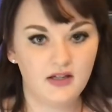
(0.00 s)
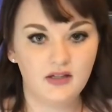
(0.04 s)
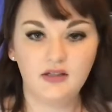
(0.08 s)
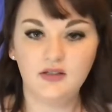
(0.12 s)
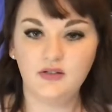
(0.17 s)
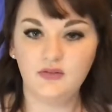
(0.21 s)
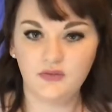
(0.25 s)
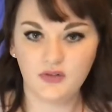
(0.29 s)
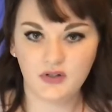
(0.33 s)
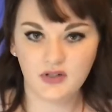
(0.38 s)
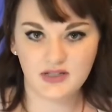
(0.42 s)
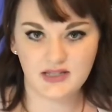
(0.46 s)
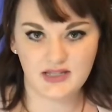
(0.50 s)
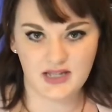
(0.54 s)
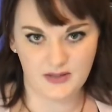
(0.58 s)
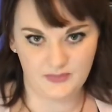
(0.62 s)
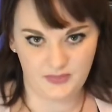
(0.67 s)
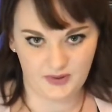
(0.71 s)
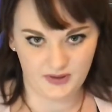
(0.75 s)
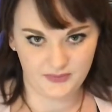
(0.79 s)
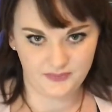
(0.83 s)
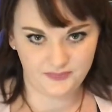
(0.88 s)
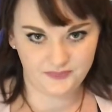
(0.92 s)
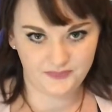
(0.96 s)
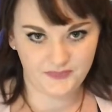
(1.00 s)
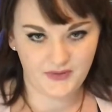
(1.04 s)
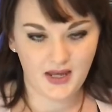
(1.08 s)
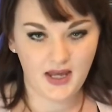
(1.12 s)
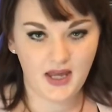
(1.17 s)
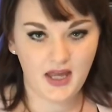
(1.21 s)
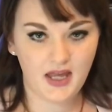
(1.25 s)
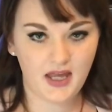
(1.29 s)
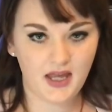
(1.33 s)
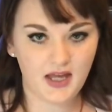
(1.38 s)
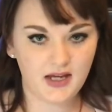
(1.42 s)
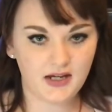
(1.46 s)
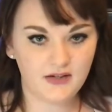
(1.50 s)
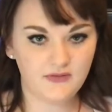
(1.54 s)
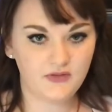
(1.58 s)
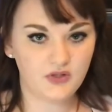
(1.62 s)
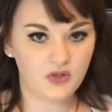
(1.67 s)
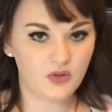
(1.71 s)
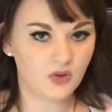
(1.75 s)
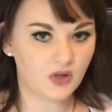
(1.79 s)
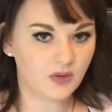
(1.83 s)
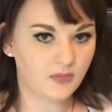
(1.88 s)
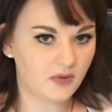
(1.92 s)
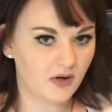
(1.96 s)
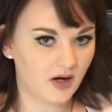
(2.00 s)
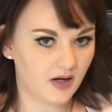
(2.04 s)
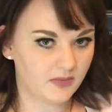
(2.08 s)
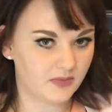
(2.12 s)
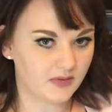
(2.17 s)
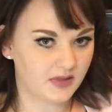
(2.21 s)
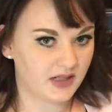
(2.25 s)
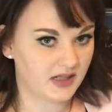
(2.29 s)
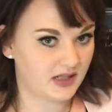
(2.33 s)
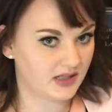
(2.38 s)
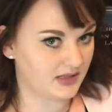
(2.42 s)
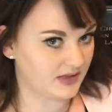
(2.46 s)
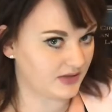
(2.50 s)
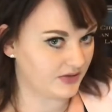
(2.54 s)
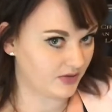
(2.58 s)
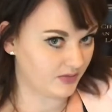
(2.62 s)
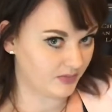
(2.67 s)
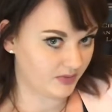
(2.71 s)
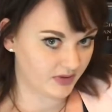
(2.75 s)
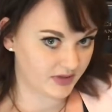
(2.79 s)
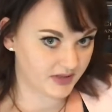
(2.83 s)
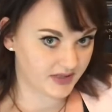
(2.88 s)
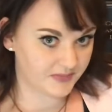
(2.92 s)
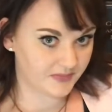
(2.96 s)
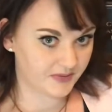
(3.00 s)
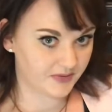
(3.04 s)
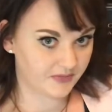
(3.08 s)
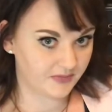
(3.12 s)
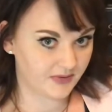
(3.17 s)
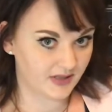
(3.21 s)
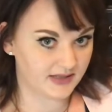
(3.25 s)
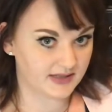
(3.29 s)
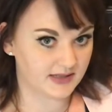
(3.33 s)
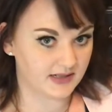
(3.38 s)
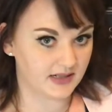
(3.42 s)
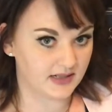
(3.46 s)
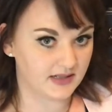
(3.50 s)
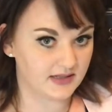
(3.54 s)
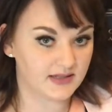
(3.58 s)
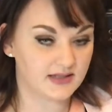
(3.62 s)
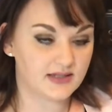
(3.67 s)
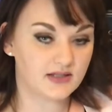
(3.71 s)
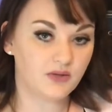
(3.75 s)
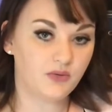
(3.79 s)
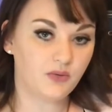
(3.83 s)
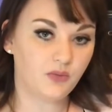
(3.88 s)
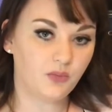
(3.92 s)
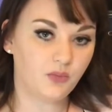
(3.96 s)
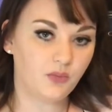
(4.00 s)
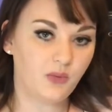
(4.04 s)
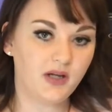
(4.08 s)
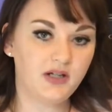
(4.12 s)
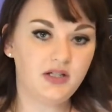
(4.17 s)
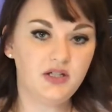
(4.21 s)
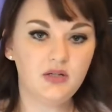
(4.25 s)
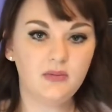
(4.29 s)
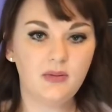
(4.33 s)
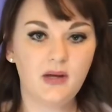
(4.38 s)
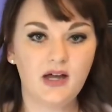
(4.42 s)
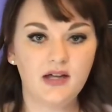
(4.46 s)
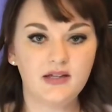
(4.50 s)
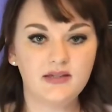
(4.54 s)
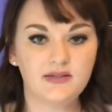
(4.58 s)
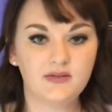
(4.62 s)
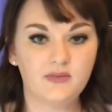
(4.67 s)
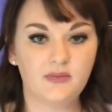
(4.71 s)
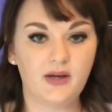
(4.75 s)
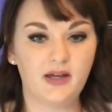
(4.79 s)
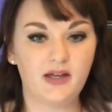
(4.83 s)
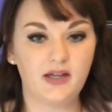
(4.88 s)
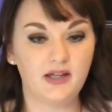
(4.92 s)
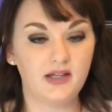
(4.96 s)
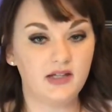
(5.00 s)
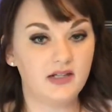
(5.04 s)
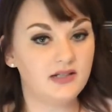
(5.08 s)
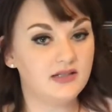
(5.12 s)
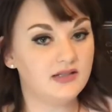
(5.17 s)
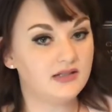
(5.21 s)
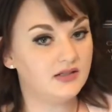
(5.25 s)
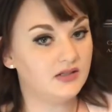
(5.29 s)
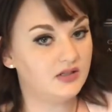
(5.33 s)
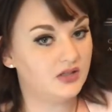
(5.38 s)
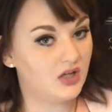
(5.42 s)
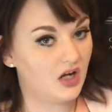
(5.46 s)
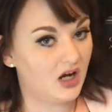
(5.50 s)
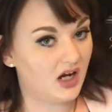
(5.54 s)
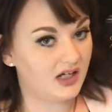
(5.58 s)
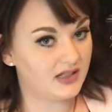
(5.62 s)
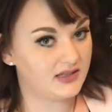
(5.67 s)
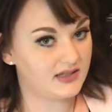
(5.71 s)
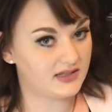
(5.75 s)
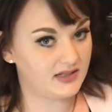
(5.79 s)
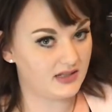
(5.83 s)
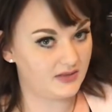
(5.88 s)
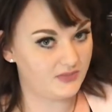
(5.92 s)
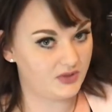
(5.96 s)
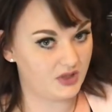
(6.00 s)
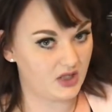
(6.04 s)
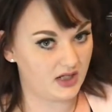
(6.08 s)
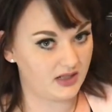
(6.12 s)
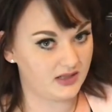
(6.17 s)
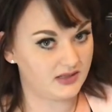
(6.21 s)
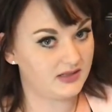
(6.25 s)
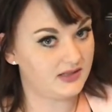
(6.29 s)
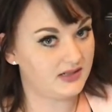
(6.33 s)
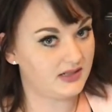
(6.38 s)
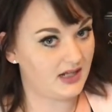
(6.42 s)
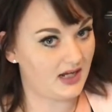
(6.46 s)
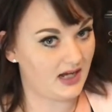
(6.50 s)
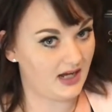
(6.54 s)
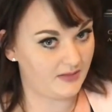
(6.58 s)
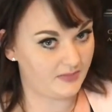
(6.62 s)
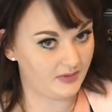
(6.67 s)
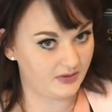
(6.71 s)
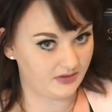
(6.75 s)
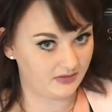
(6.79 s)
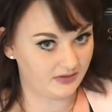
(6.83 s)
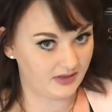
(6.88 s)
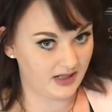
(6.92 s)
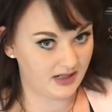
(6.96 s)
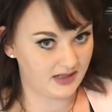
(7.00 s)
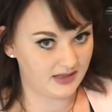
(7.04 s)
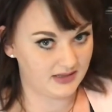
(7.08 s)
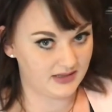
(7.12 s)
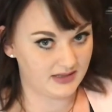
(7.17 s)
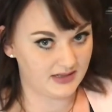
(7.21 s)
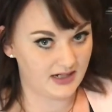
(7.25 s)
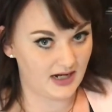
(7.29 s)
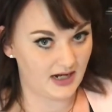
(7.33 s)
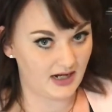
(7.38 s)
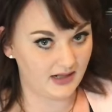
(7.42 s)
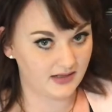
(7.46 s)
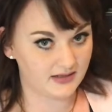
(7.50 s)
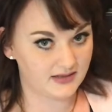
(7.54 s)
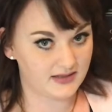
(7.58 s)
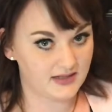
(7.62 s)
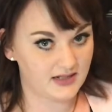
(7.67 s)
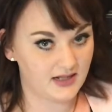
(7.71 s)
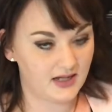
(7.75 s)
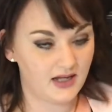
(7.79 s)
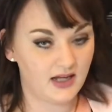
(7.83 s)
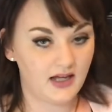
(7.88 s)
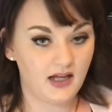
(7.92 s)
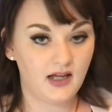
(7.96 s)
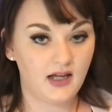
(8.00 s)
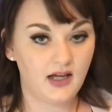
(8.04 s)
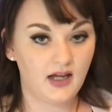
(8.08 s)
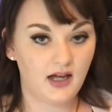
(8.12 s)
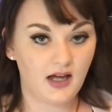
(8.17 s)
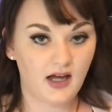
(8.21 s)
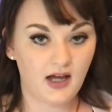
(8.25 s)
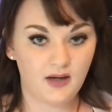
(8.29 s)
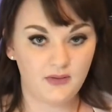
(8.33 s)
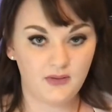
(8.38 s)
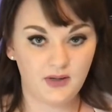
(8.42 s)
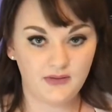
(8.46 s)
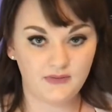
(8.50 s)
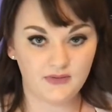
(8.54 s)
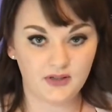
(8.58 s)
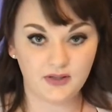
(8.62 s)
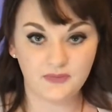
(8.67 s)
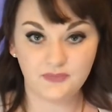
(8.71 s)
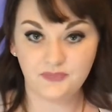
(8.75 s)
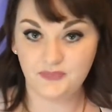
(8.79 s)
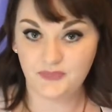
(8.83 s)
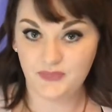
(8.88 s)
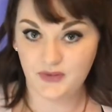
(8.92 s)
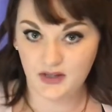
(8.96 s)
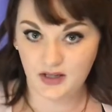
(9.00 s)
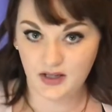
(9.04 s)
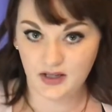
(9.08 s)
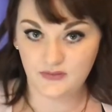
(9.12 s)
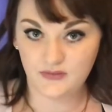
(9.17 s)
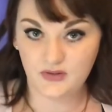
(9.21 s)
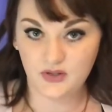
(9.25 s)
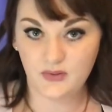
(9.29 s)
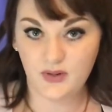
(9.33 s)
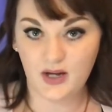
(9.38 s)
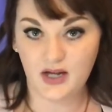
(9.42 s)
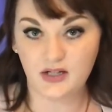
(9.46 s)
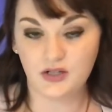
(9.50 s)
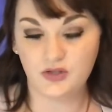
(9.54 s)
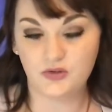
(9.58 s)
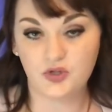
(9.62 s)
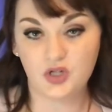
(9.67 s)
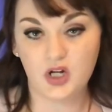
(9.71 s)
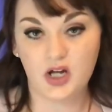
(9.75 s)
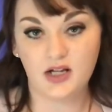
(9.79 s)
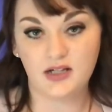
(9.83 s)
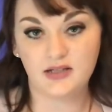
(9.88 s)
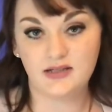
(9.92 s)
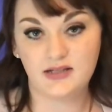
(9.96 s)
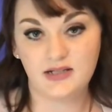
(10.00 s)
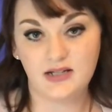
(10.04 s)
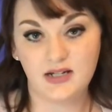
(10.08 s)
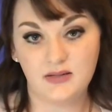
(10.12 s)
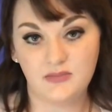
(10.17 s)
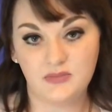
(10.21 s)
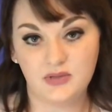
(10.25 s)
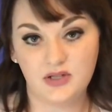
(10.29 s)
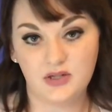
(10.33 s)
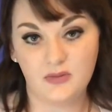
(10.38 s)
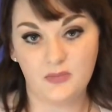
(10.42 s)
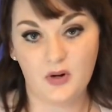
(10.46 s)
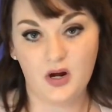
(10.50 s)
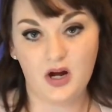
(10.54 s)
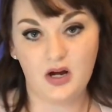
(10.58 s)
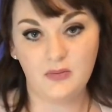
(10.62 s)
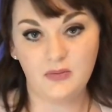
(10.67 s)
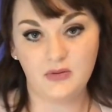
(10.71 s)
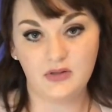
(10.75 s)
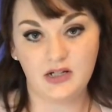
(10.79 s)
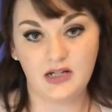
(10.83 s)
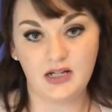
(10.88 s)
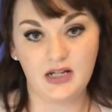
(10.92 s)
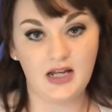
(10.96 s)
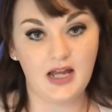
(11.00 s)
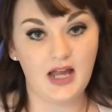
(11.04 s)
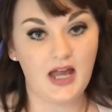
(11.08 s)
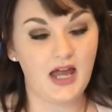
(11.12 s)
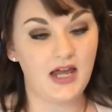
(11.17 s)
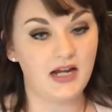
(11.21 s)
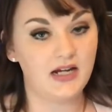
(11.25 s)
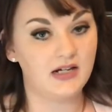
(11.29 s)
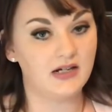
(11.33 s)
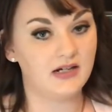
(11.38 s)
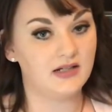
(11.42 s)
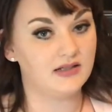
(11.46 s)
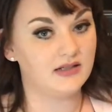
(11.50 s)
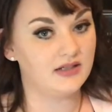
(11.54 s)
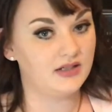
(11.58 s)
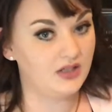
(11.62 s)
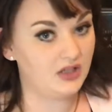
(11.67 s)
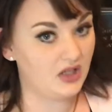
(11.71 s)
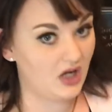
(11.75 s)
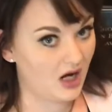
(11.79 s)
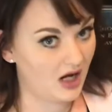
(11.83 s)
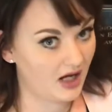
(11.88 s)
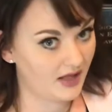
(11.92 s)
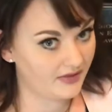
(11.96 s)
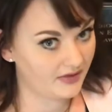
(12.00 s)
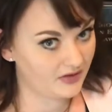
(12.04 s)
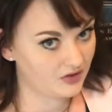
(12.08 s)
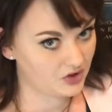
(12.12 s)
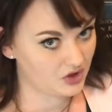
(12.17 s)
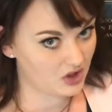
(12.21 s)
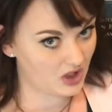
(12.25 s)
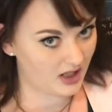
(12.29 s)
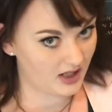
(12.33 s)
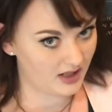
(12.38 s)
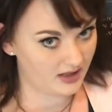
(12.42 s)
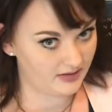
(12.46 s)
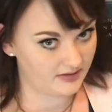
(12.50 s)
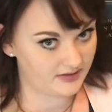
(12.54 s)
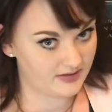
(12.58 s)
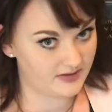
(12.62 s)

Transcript: For example, if your property is your principal residence, when you pass away, it is not subject to capital gains tax. However, if you add your child's name to the property and it is not the child's